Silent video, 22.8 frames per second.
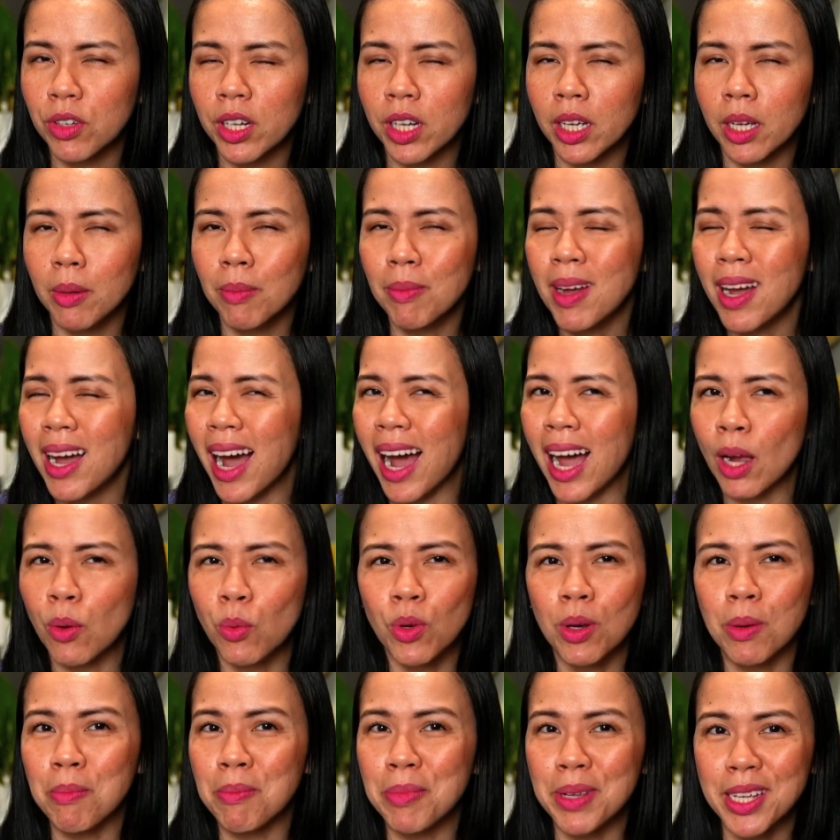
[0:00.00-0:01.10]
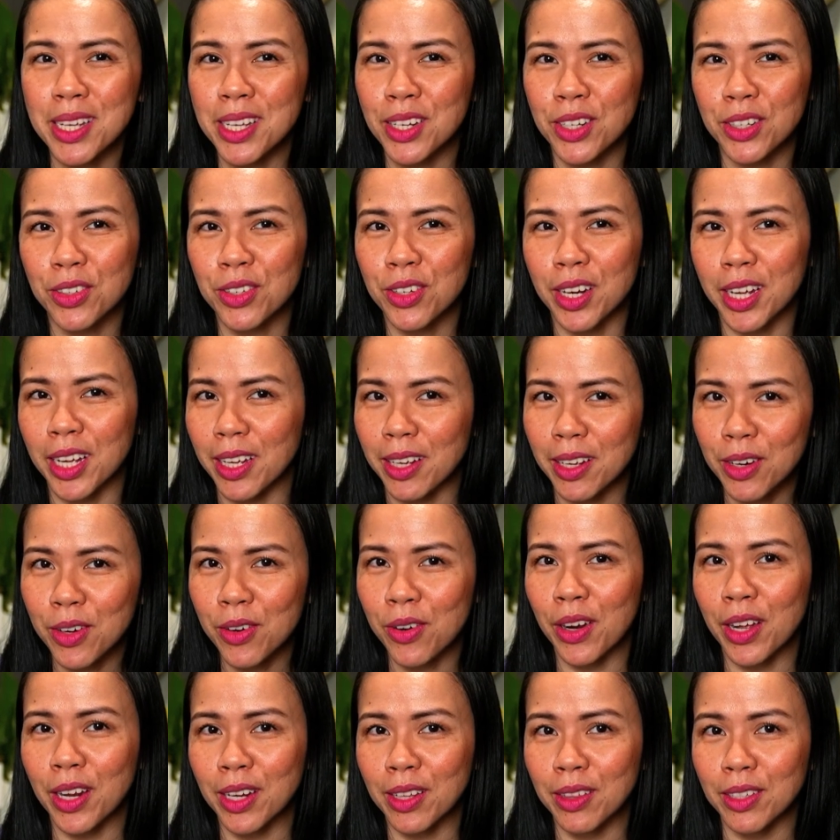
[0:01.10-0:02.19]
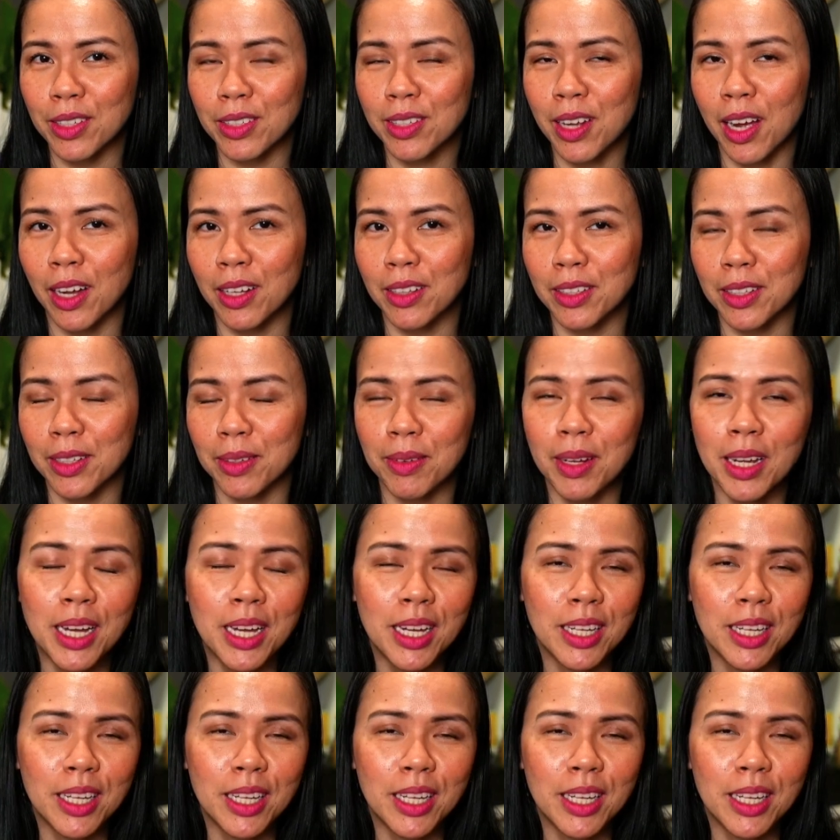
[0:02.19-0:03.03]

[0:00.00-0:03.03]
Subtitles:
for him, I wouldn't be here today creating this content.